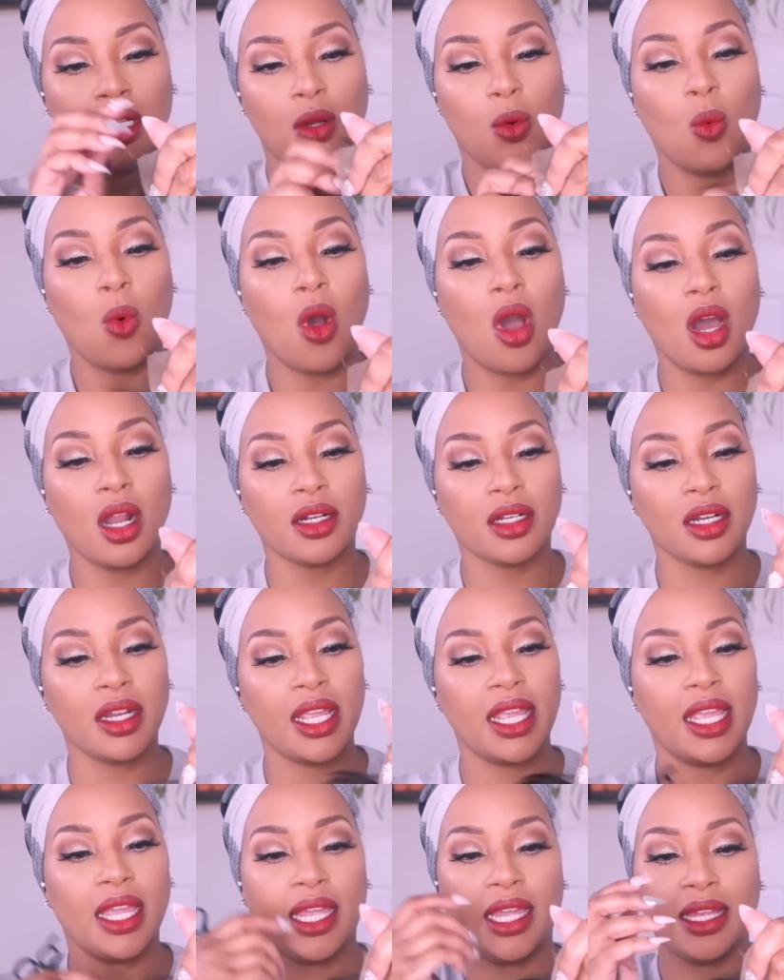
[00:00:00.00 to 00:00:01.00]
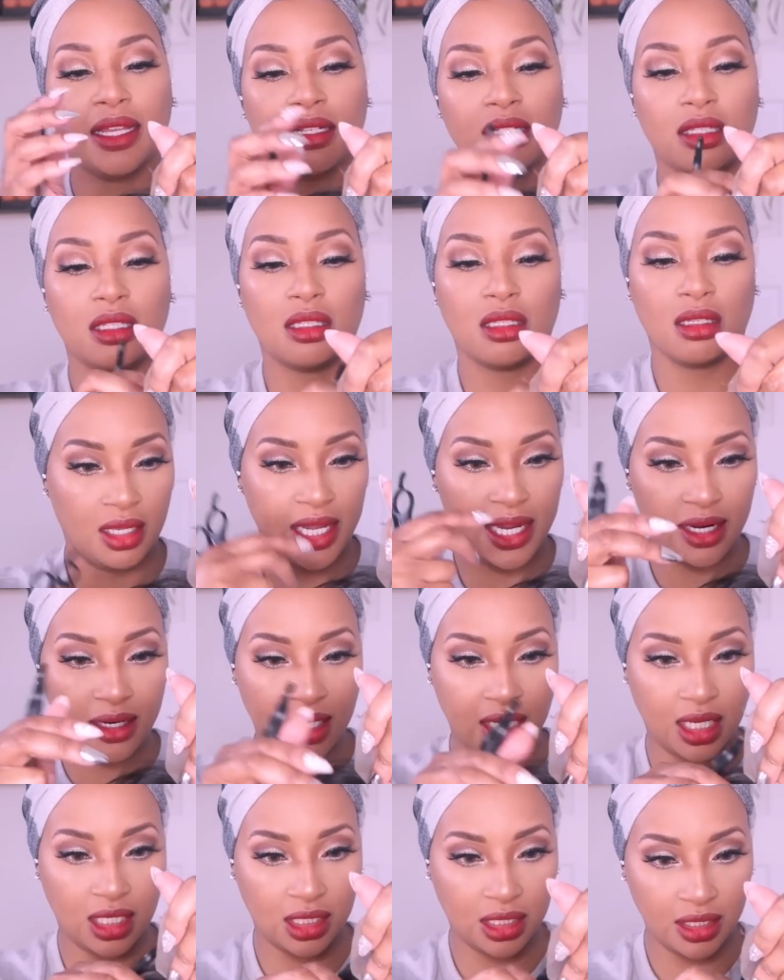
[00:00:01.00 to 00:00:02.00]
water and hair
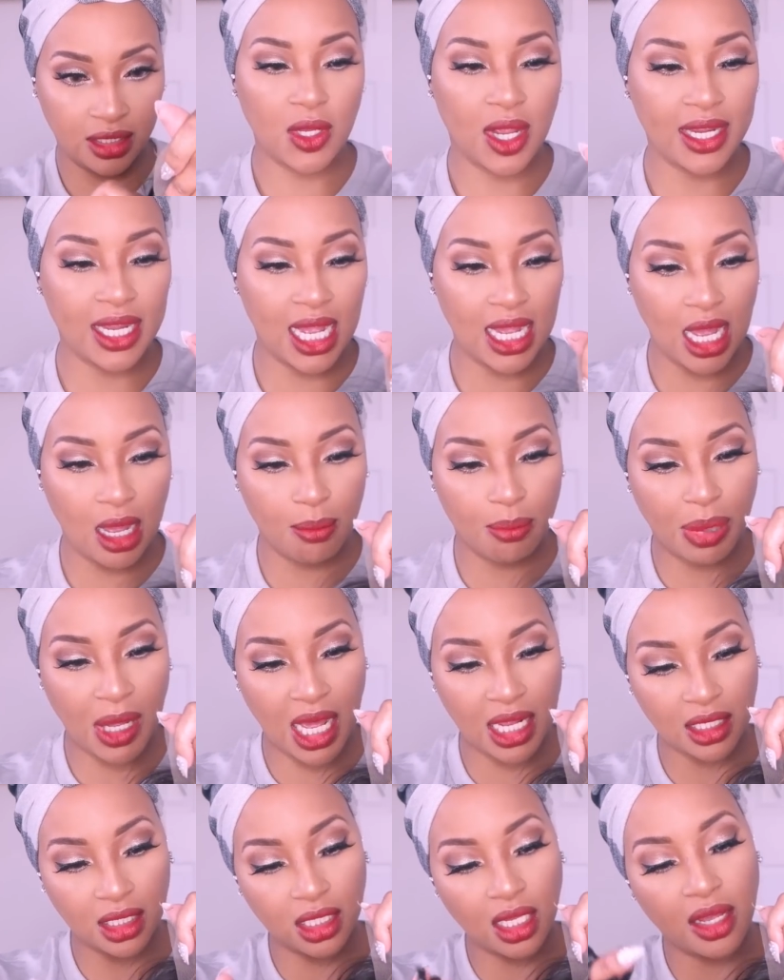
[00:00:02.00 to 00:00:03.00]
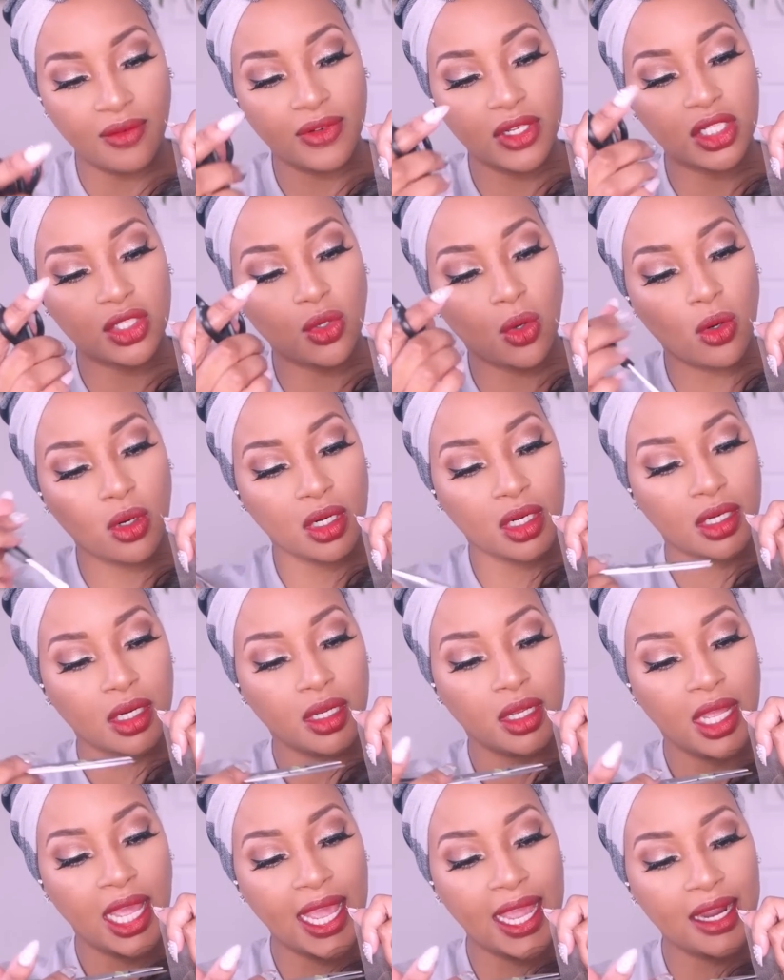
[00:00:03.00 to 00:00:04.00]
color. So I got a bottle of Adore
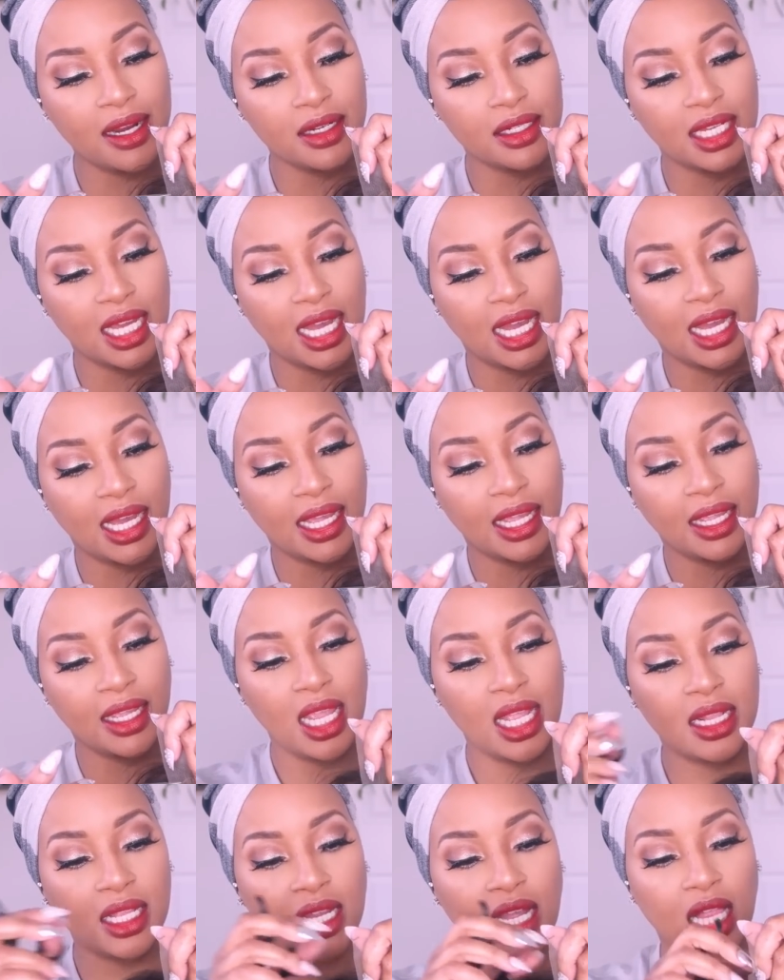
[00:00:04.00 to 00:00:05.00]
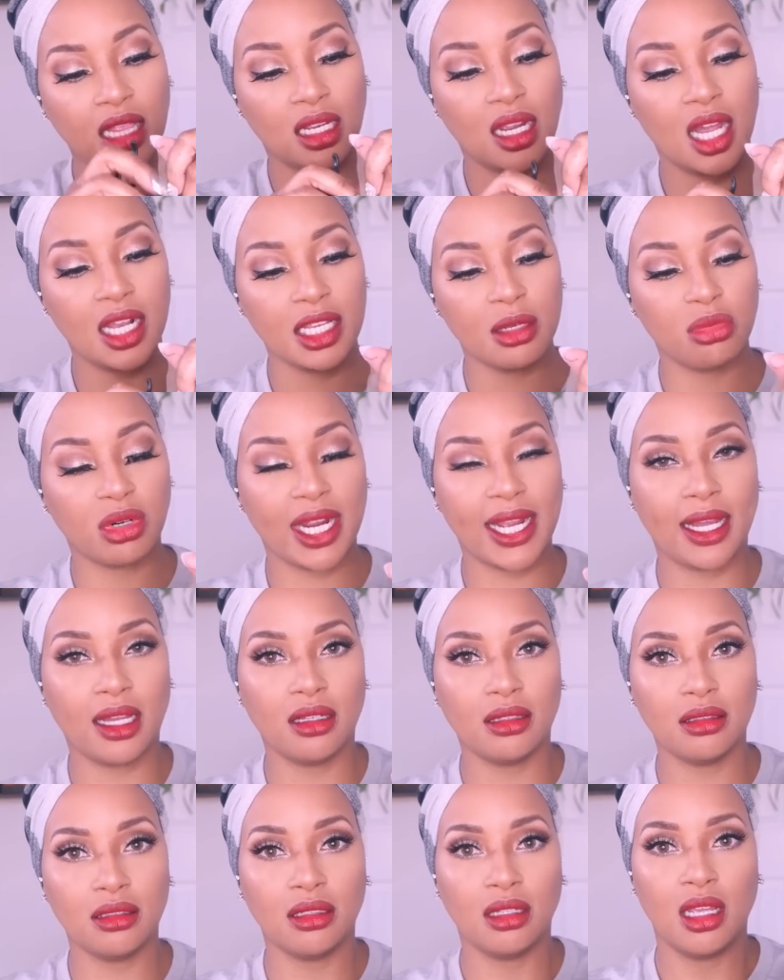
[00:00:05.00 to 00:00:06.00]
hair dye in the color honey
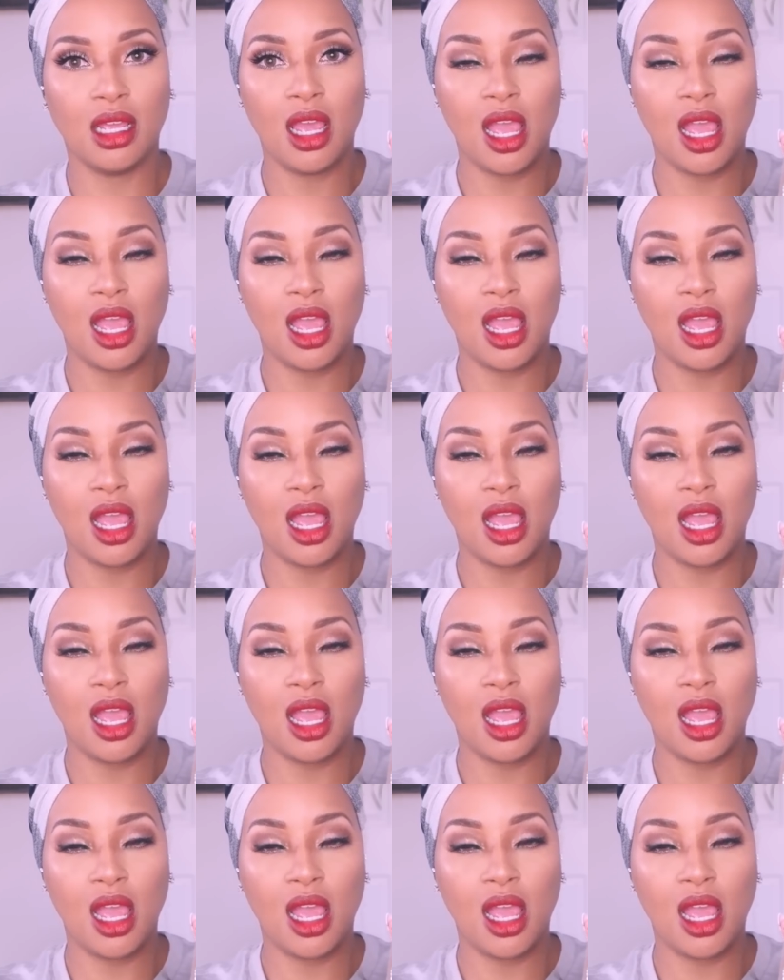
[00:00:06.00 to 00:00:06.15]
brown.